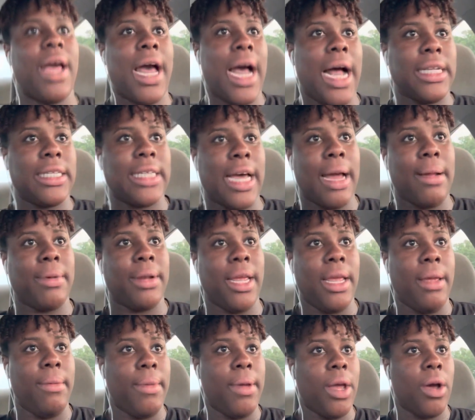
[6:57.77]
how I typed the
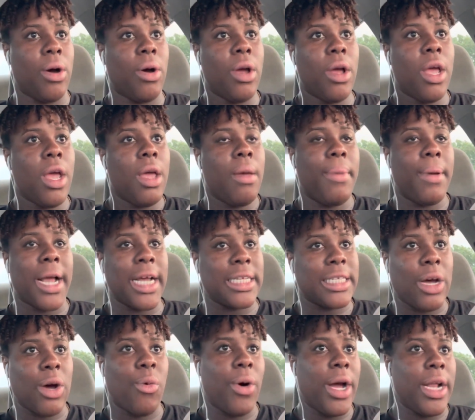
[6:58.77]
email, because
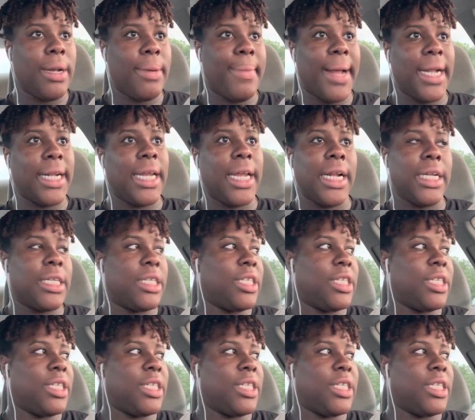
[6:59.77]
I wasn't about to give the